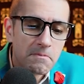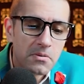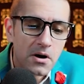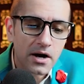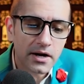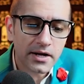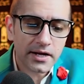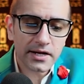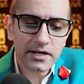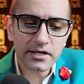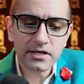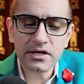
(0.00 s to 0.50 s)

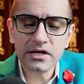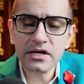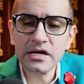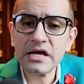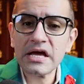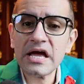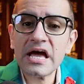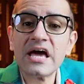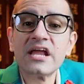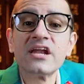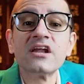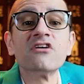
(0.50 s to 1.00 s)
bucket
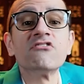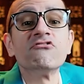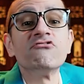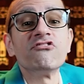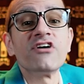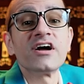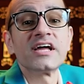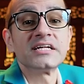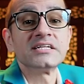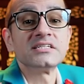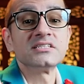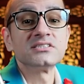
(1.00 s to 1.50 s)
and
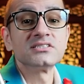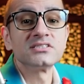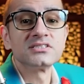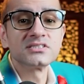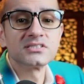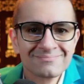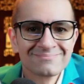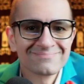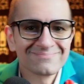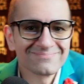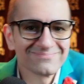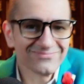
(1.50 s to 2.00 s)

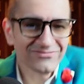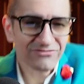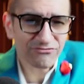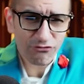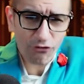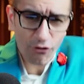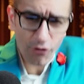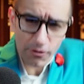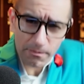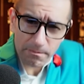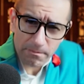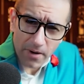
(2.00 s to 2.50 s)
events.
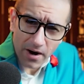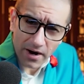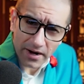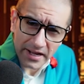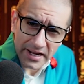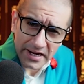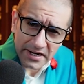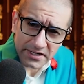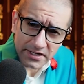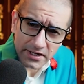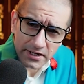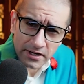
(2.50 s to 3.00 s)
For
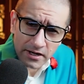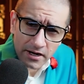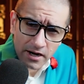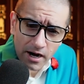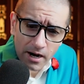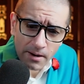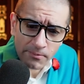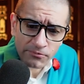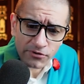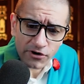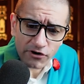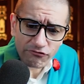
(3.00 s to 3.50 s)
bucket,
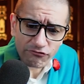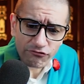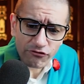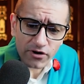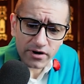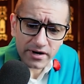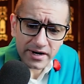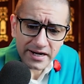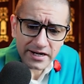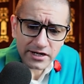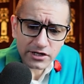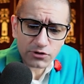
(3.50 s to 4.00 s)
I'm
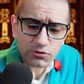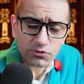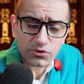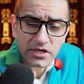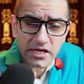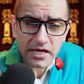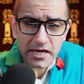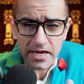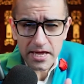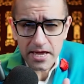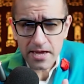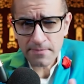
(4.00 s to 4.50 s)
referring to
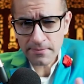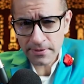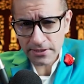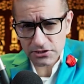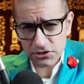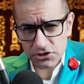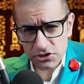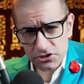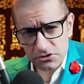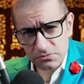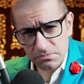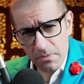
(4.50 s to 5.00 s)
the
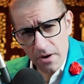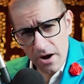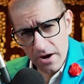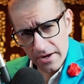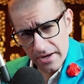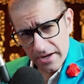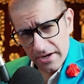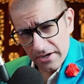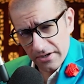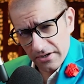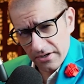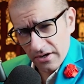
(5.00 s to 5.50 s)
images
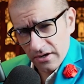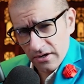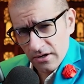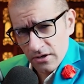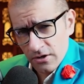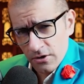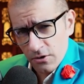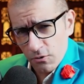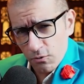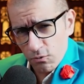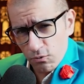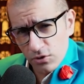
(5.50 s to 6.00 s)
bucket,
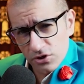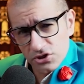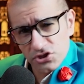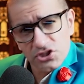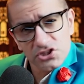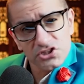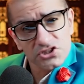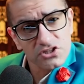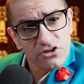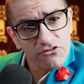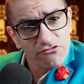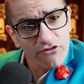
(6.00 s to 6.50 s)
which
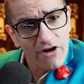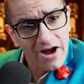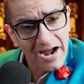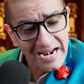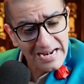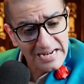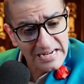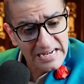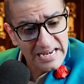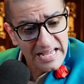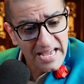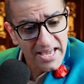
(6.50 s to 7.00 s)
is
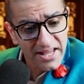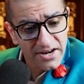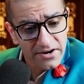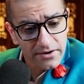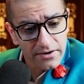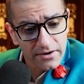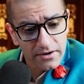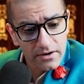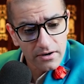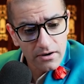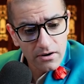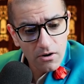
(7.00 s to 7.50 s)
defined
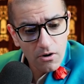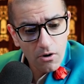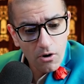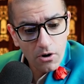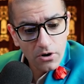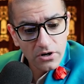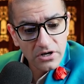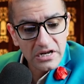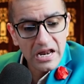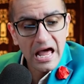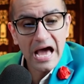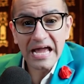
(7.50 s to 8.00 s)
later
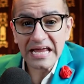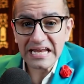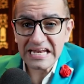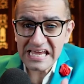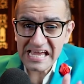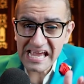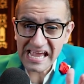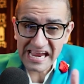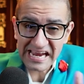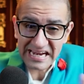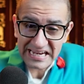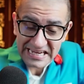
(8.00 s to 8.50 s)
on
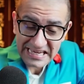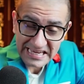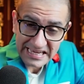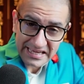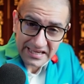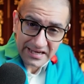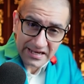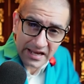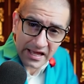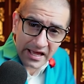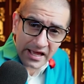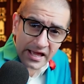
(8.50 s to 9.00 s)
line
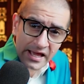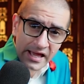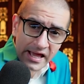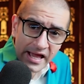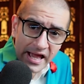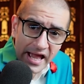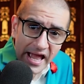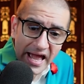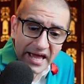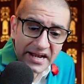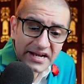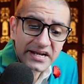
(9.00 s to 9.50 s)
18,
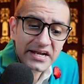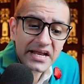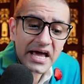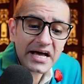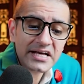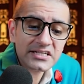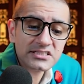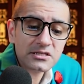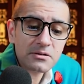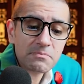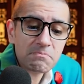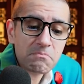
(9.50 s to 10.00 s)
and it
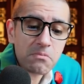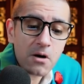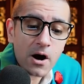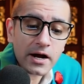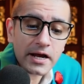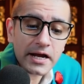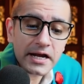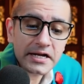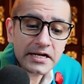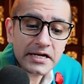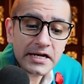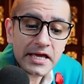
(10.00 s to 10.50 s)
has a
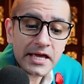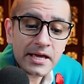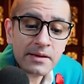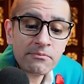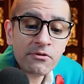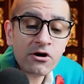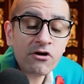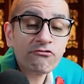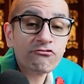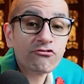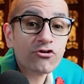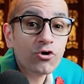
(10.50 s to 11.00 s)
bucket
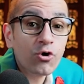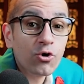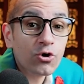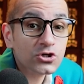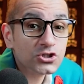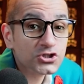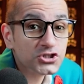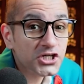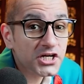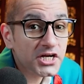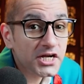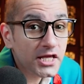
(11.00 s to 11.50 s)
name of
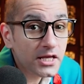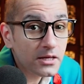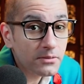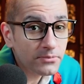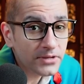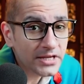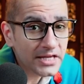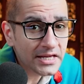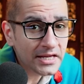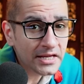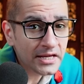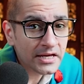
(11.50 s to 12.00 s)

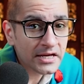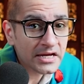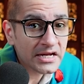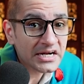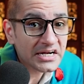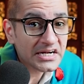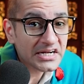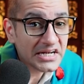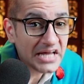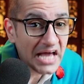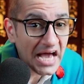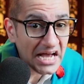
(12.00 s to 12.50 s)

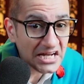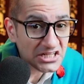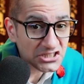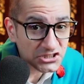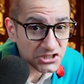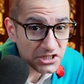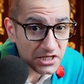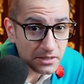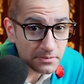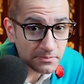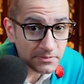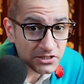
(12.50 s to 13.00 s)

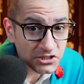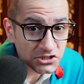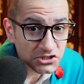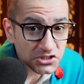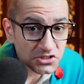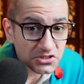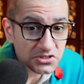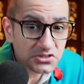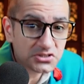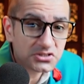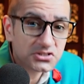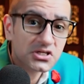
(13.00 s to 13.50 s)

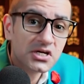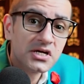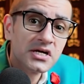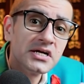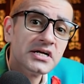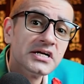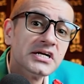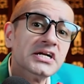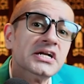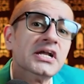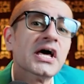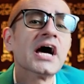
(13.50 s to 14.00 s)
gokcedb-images
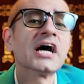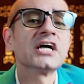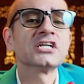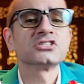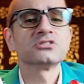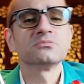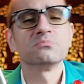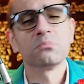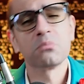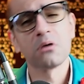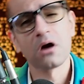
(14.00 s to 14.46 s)
dash